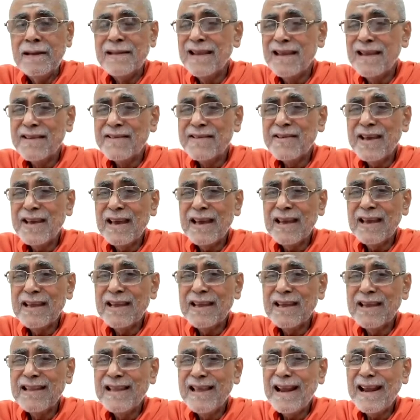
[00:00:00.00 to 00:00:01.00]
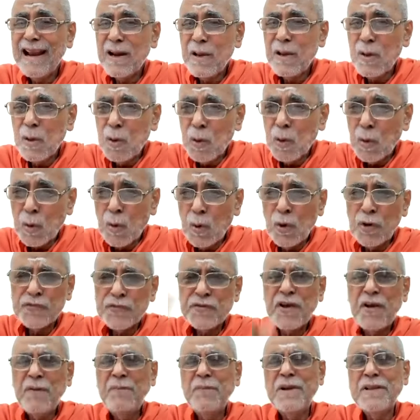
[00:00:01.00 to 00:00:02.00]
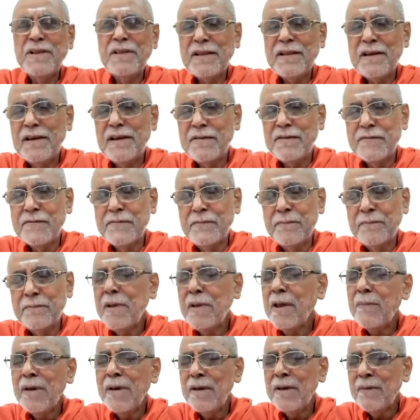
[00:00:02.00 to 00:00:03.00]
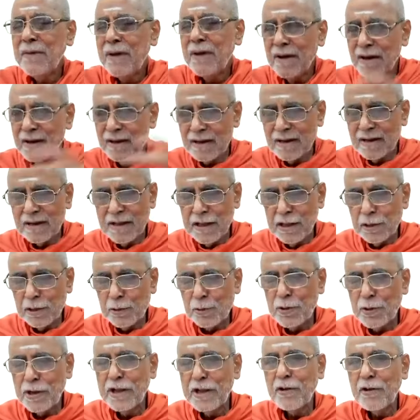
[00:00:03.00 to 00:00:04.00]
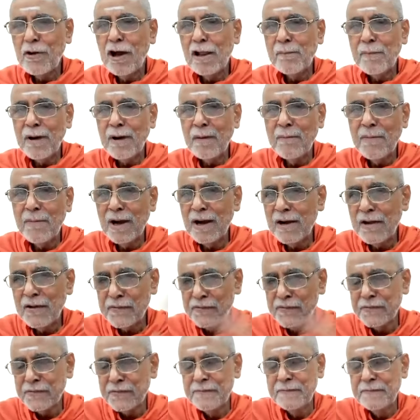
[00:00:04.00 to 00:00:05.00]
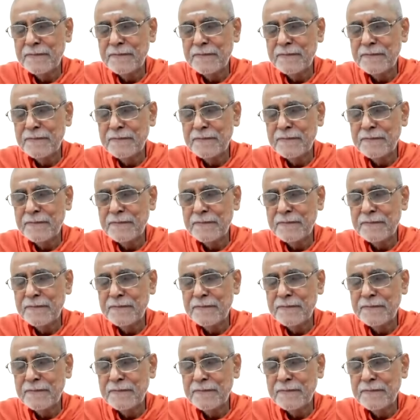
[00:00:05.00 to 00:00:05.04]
they say there are crores of mantras, maybe including all Brahmandas.